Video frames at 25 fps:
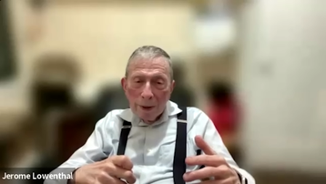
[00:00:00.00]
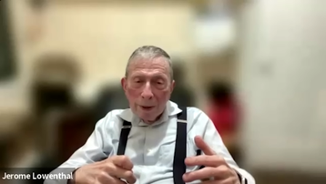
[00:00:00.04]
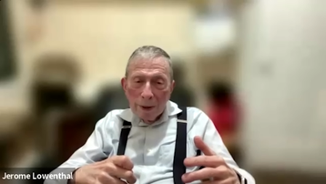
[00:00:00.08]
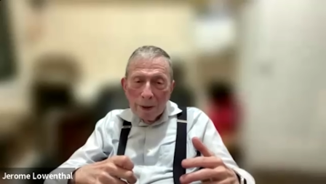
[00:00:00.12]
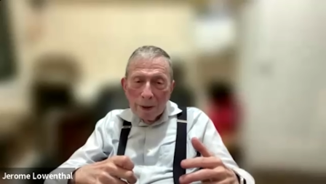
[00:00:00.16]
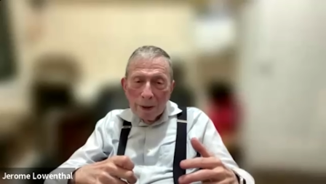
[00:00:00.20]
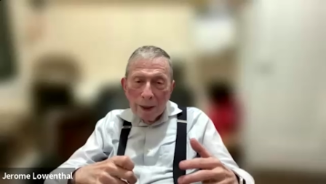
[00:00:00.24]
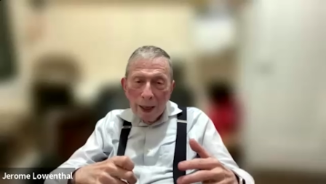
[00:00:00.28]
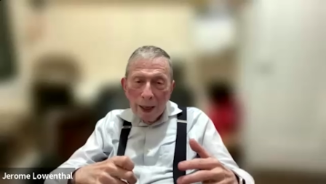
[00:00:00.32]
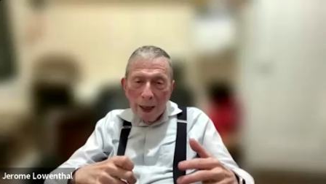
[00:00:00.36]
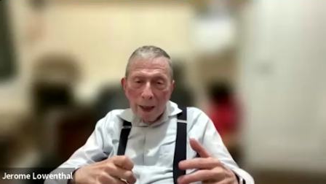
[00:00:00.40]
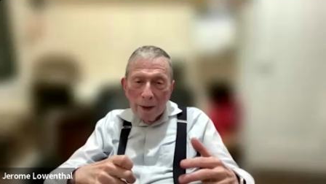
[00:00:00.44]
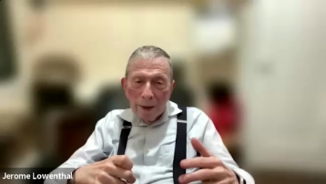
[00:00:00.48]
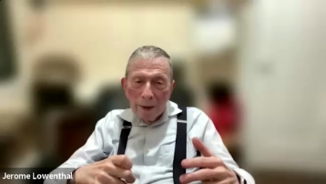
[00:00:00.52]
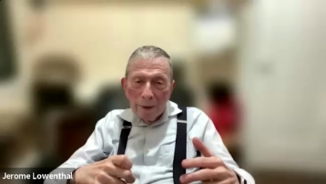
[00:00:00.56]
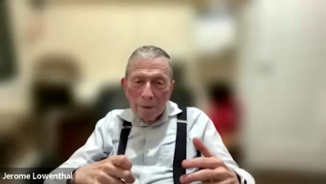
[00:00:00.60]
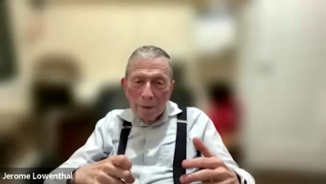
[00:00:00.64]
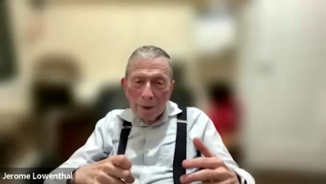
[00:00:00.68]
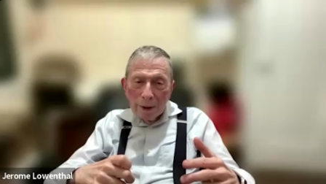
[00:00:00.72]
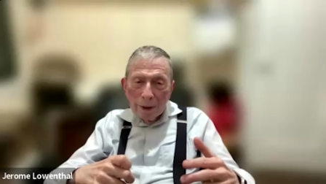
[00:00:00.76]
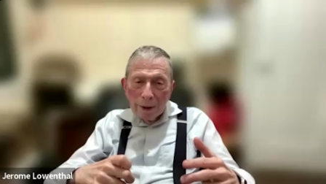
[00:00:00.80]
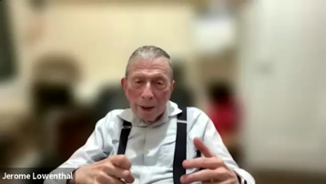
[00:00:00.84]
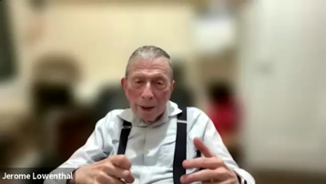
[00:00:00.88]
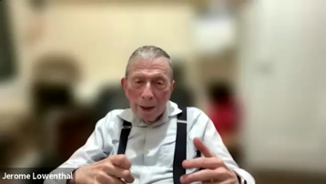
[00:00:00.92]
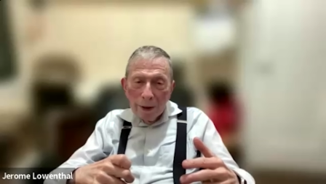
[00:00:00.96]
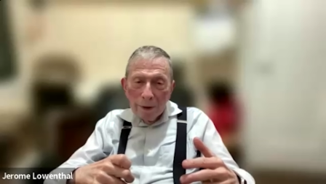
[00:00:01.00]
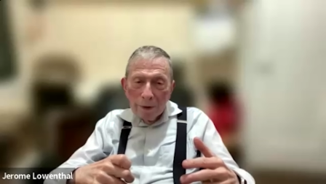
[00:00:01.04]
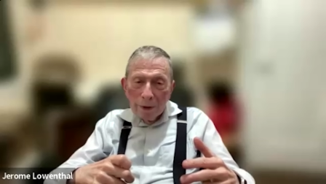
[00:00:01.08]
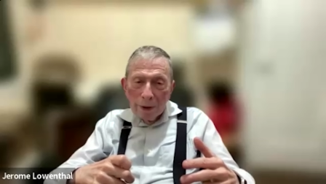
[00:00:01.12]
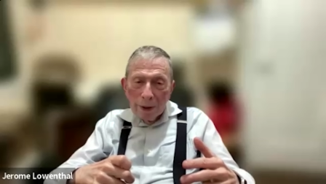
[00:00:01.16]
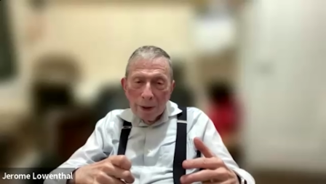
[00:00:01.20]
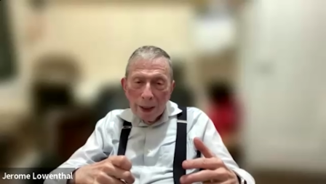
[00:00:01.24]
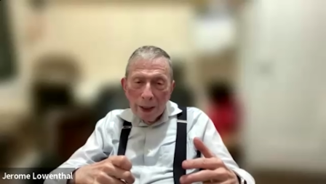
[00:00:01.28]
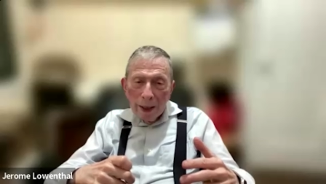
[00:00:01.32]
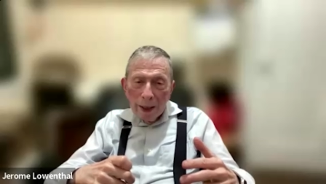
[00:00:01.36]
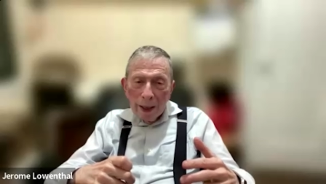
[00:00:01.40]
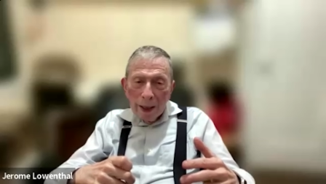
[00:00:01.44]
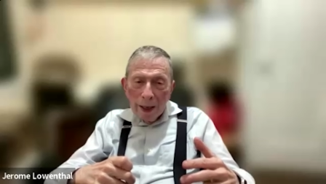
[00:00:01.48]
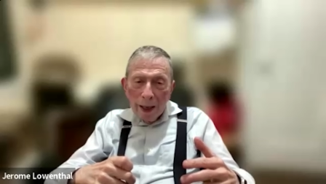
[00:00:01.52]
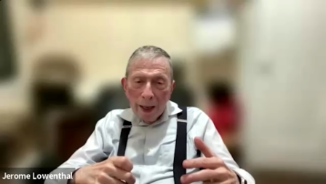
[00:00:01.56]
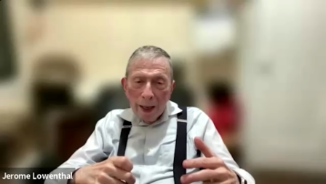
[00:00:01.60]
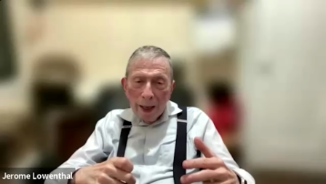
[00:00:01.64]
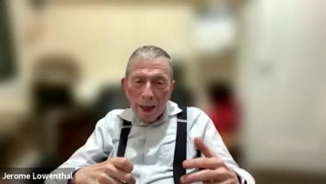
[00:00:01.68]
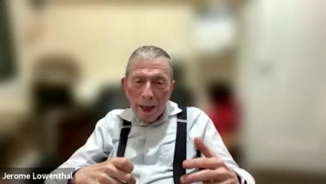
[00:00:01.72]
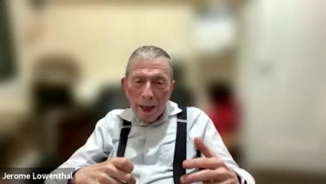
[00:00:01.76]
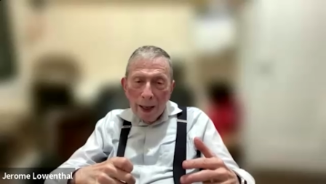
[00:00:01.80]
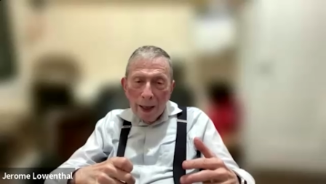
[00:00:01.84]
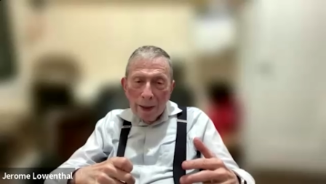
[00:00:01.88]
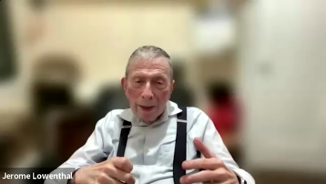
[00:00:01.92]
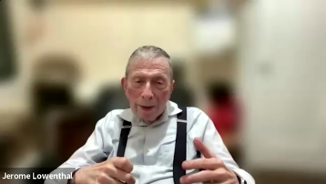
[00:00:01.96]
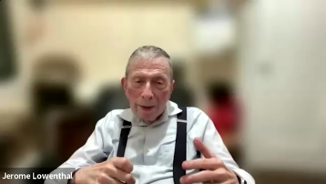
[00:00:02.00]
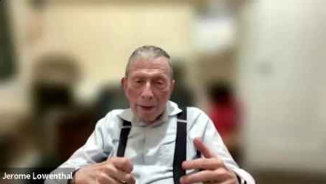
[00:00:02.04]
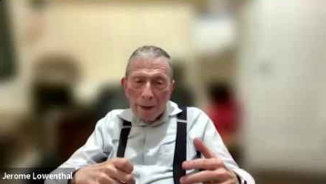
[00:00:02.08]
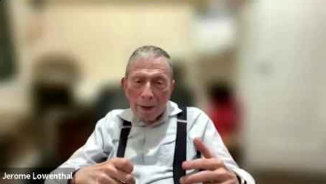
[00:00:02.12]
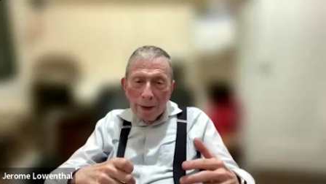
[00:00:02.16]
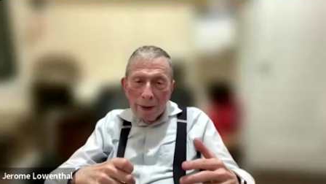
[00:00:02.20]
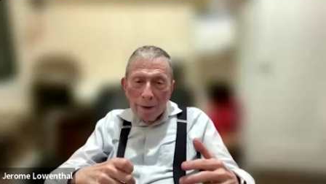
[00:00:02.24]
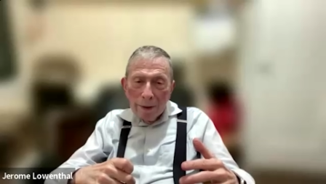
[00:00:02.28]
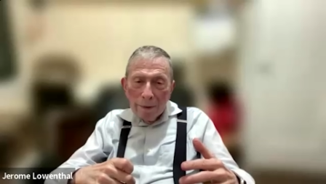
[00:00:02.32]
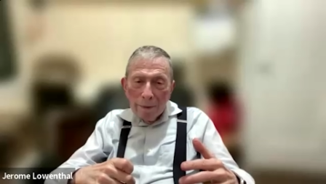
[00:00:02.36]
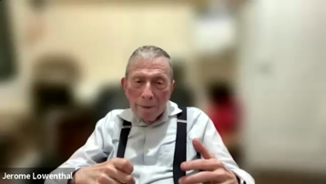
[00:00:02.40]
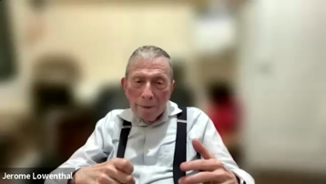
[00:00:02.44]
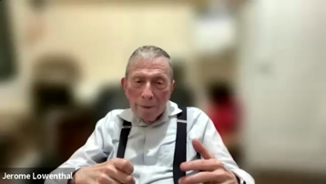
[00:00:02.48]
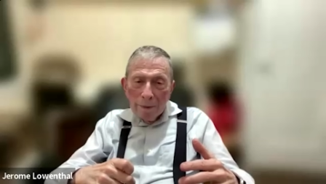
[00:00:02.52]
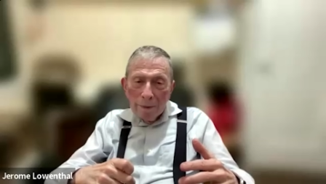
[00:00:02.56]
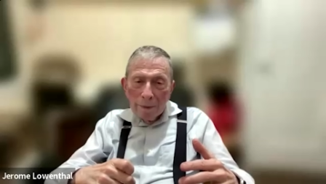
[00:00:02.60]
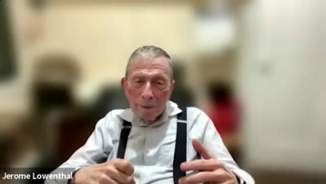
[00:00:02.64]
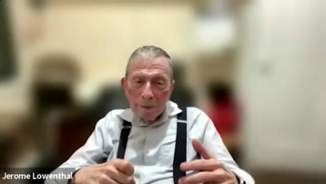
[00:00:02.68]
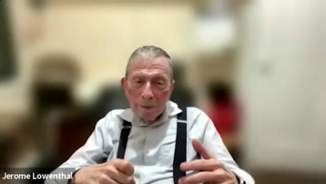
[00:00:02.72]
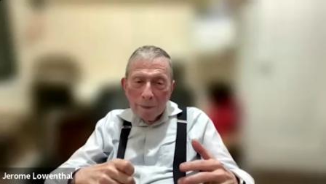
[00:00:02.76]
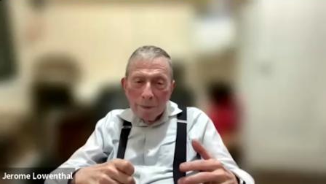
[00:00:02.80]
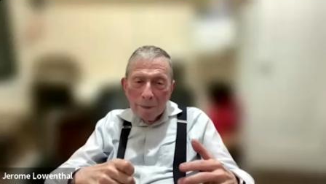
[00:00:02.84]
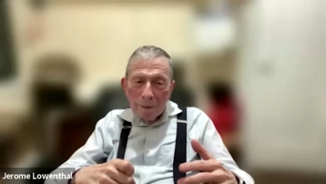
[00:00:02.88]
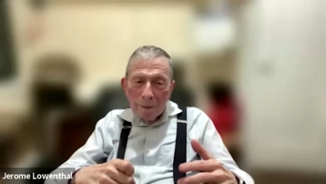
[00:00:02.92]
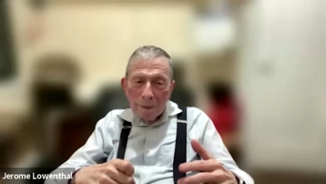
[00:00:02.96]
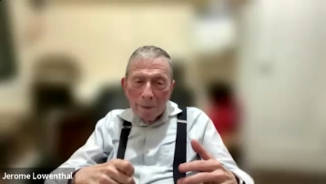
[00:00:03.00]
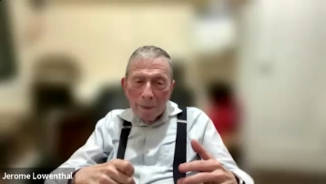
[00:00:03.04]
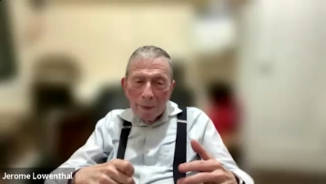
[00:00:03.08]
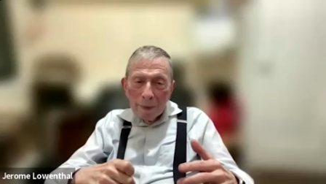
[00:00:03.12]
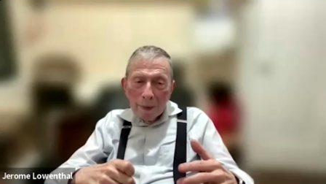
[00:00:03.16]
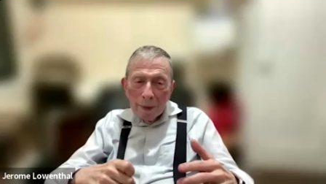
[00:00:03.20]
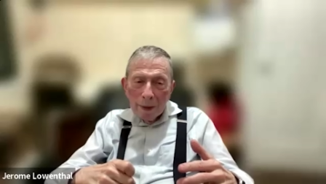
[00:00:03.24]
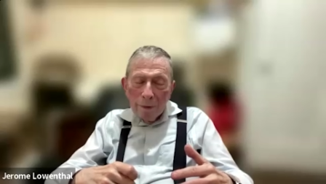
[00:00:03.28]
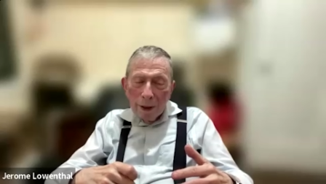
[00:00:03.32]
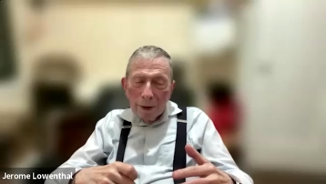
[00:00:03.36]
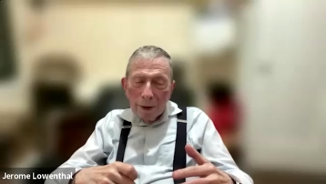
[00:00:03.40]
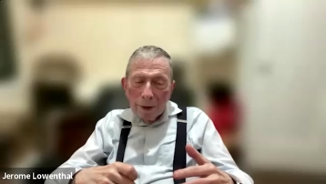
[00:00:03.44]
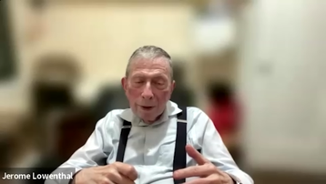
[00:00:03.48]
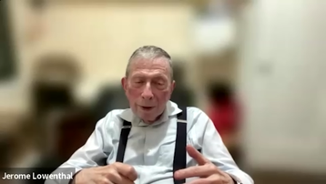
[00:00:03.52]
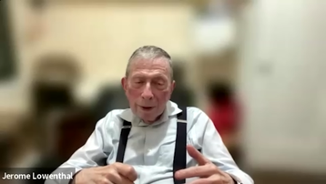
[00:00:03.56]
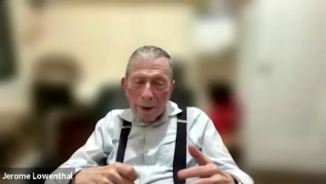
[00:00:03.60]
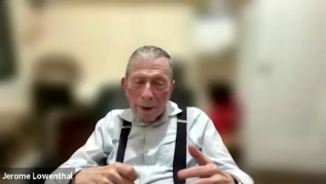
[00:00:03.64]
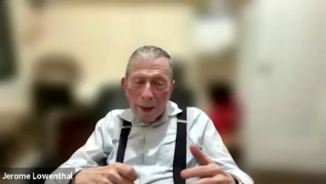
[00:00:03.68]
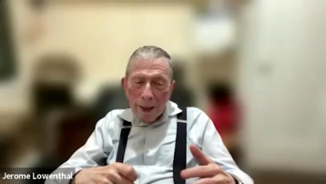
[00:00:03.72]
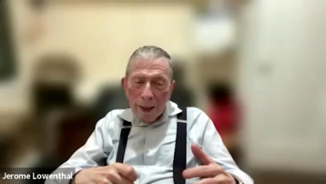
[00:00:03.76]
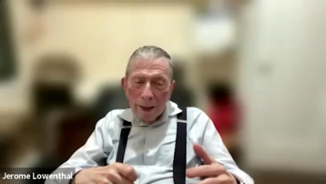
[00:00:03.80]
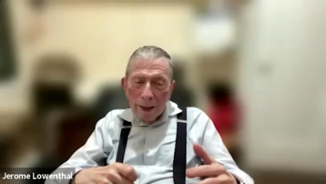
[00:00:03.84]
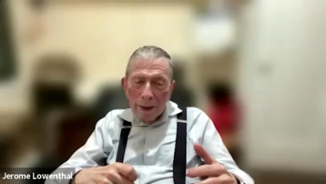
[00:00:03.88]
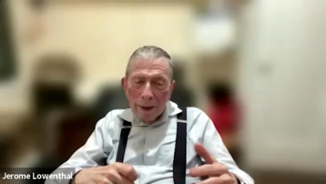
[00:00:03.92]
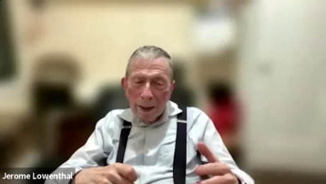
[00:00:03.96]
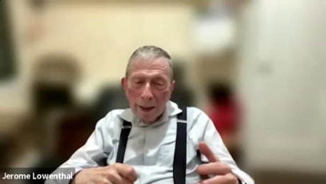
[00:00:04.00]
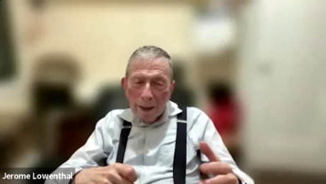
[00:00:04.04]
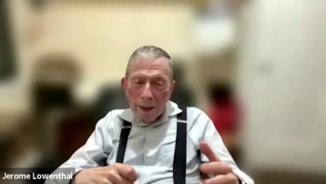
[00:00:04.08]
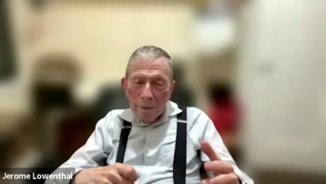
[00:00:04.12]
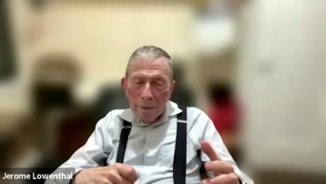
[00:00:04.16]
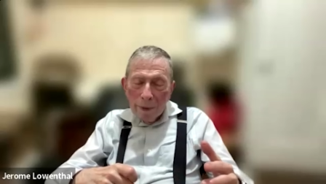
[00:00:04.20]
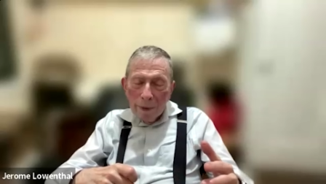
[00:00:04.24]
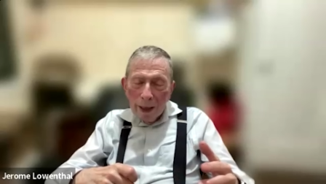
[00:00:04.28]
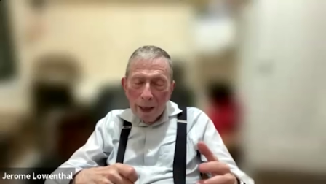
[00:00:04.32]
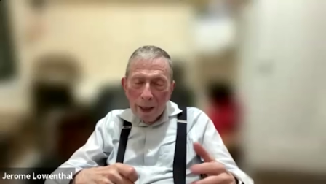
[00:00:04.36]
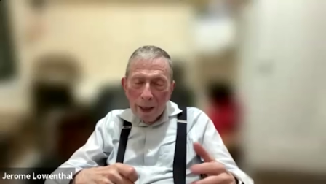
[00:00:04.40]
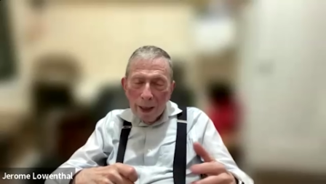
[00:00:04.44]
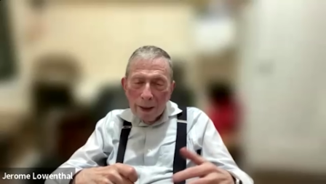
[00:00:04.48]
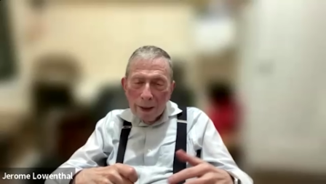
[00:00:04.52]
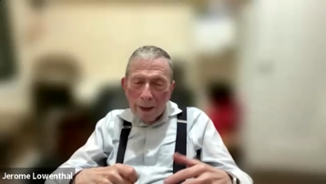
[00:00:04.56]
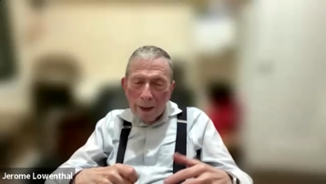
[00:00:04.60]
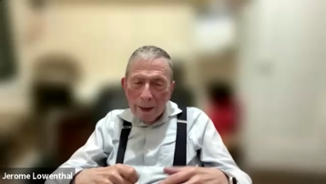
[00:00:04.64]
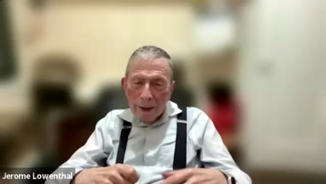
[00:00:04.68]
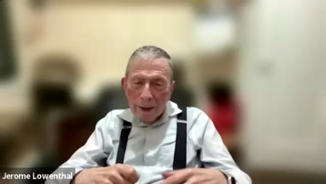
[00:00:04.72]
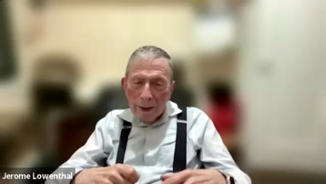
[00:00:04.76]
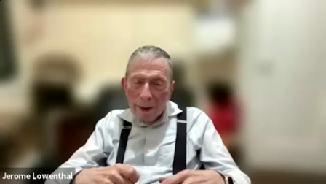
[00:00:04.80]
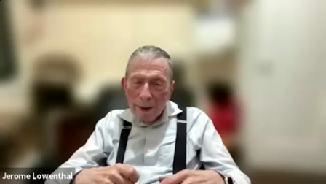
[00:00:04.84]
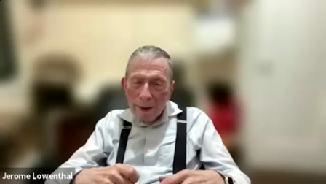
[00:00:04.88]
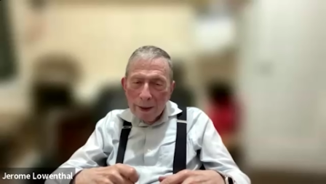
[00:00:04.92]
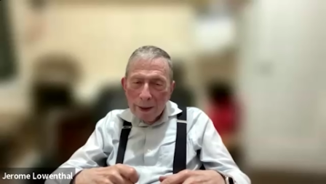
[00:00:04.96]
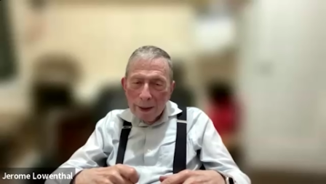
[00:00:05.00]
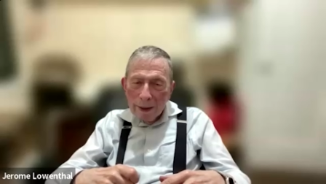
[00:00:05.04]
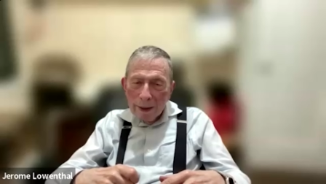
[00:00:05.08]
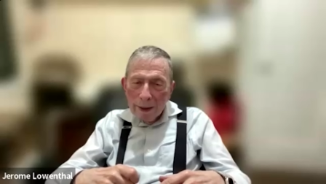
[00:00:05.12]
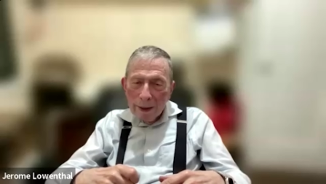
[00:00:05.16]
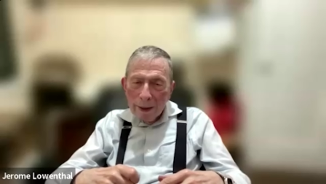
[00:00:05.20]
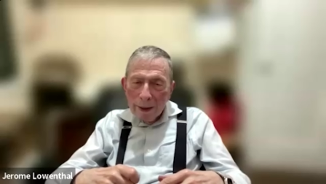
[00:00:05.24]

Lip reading: beside themselves, and eventually I came back, and